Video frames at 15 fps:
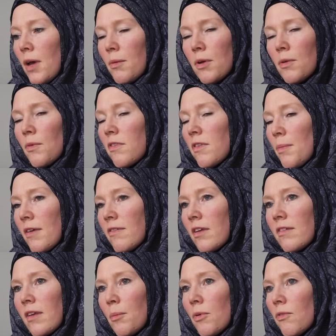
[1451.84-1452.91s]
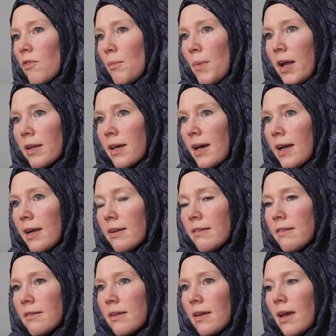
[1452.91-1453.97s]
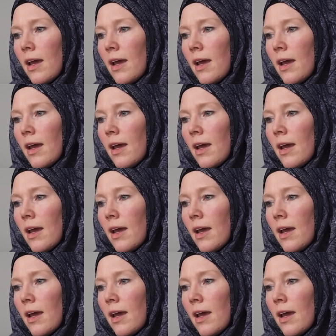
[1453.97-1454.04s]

Muhammad was the best example for mankind,